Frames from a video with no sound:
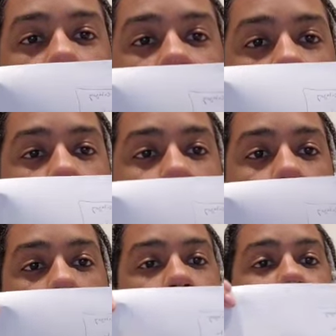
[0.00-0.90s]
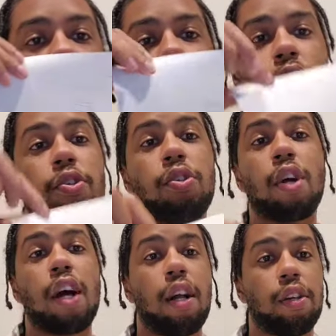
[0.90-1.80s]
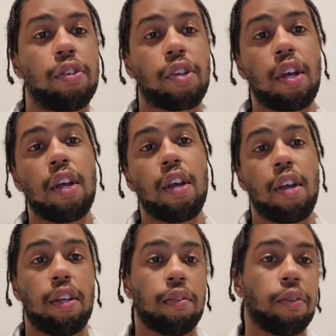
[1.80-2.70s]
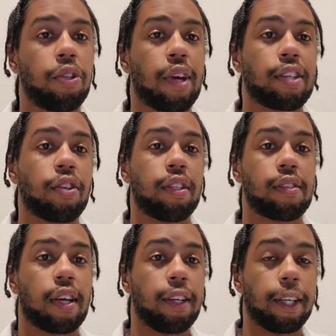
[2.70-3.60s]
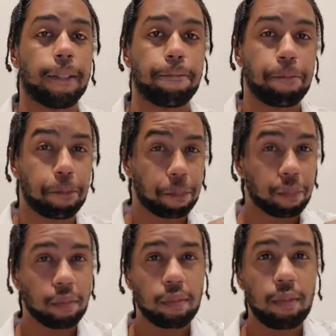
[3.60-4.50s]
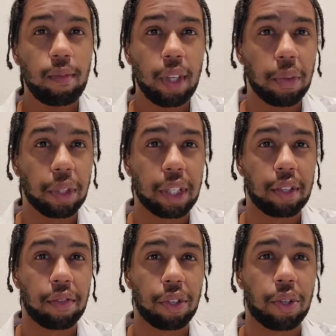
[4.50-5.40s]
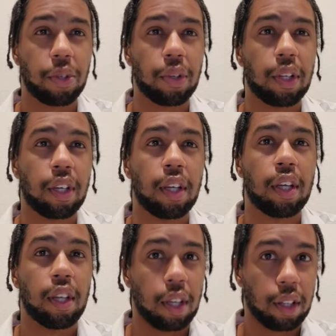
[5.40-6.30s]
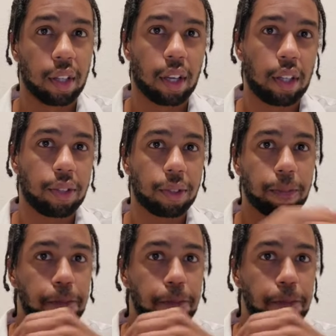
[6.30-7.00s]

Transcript: like the blue pen. So there's no colors. When you're actually designing it, it will give you the colors.